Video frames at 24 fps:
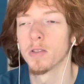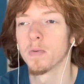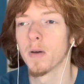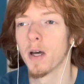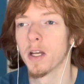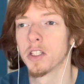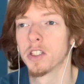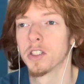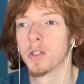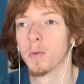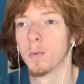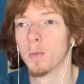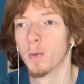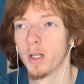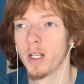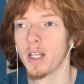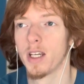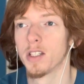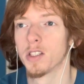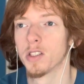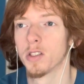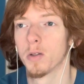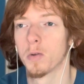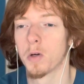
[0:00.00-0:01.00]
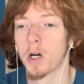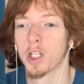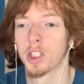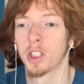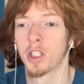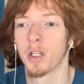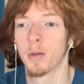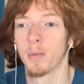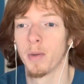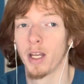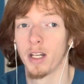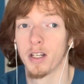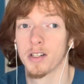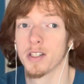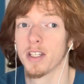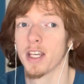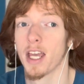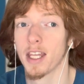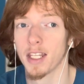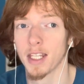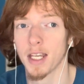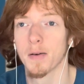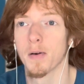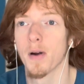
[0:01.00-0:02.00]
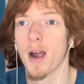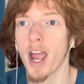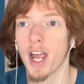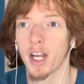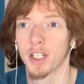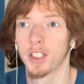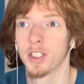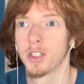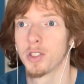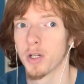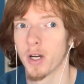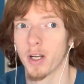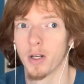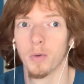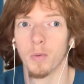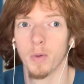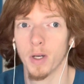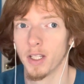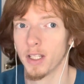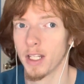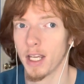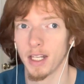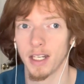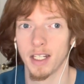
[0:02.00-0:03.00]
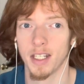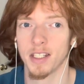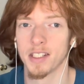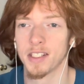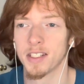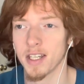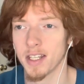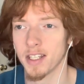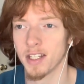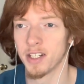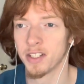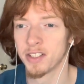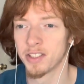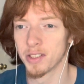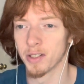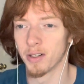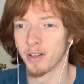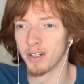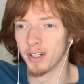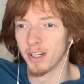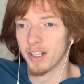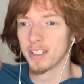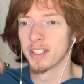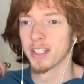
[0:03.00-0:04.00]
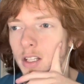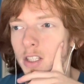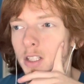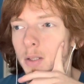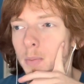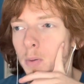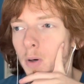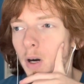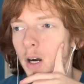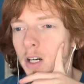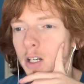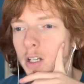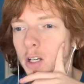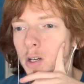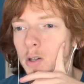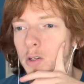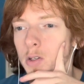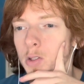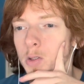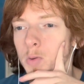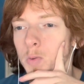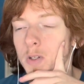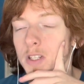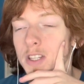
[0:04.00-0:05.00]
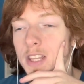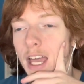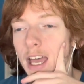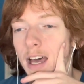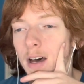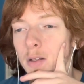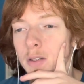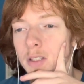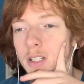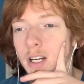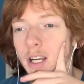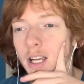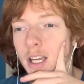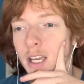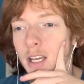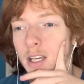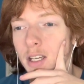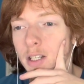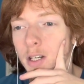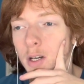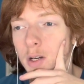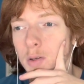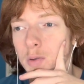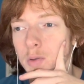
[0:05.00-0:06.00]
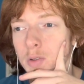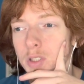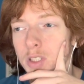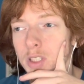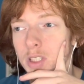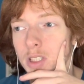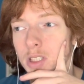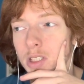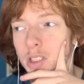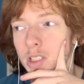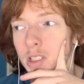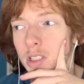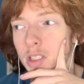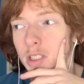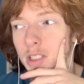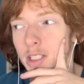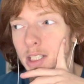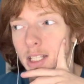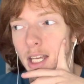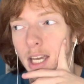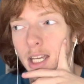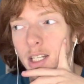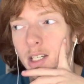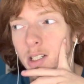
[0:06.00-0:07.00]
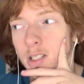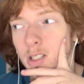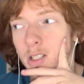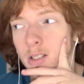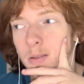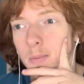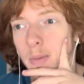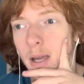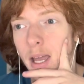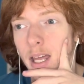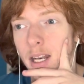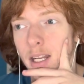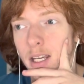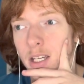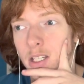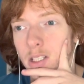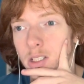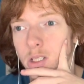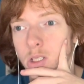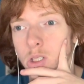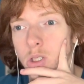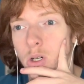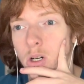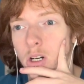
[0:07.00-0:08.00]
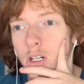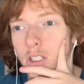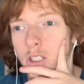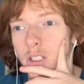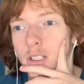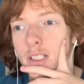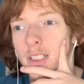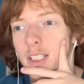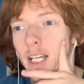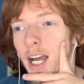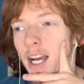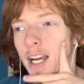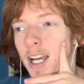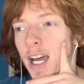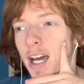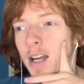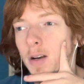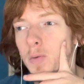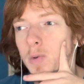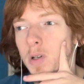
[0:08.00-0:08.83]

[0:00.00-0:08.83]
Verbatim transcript: by 20 to the Washington Commanders, and they were actually trying to win. They didn't sit their starters. The Broncos, without their head coach, they didn't look bad against the Chargers. I kind of